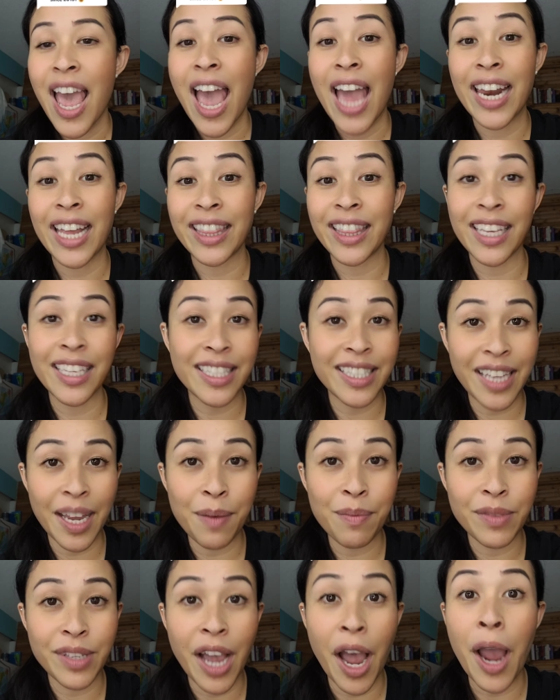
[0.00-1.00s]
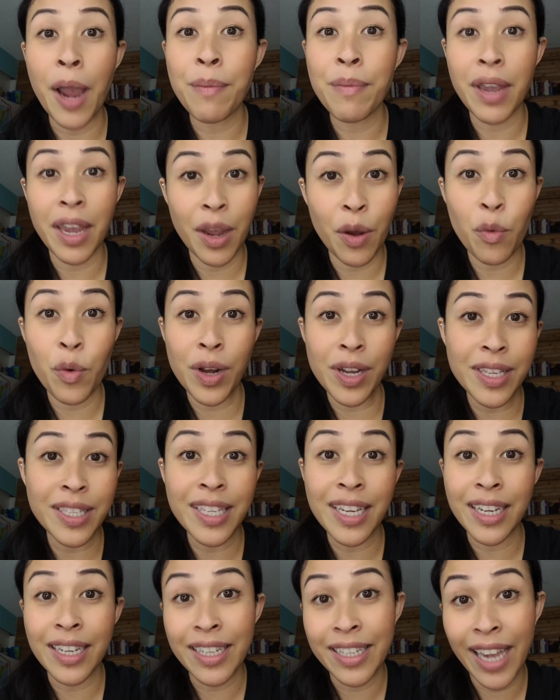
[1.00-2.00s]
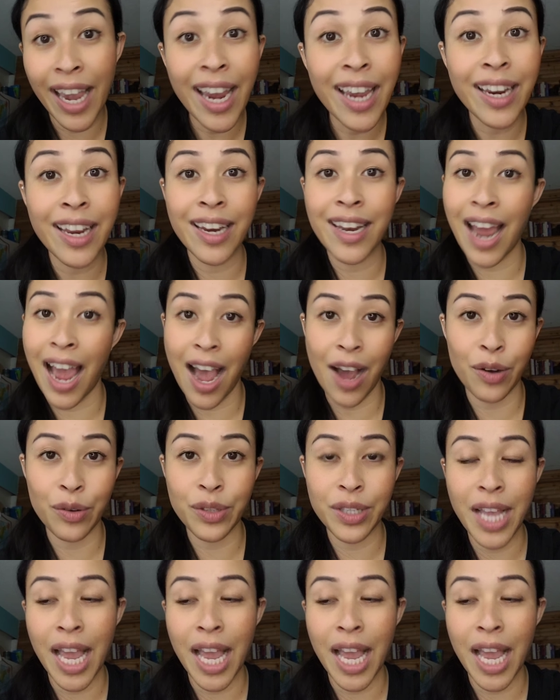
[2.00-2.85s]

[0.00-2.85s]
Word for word: And at the same time, it was a gated house.